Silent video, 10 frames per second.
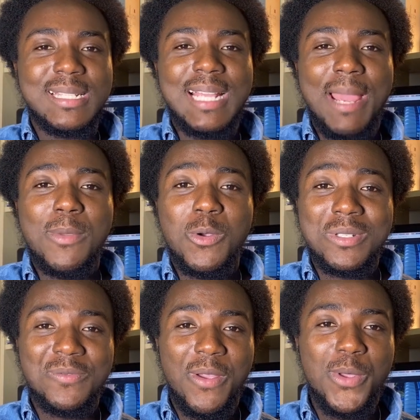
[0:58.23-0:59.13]
It was
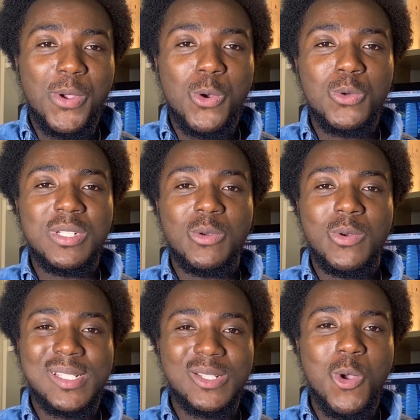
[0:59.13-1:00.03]
very cold, it
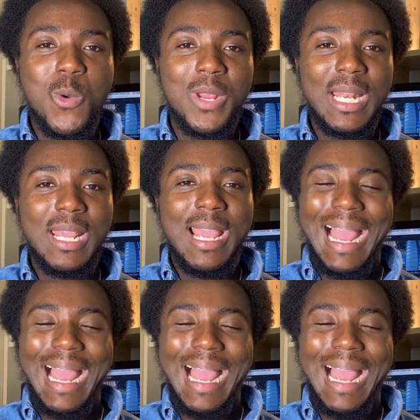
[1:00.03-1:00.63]
was snowing.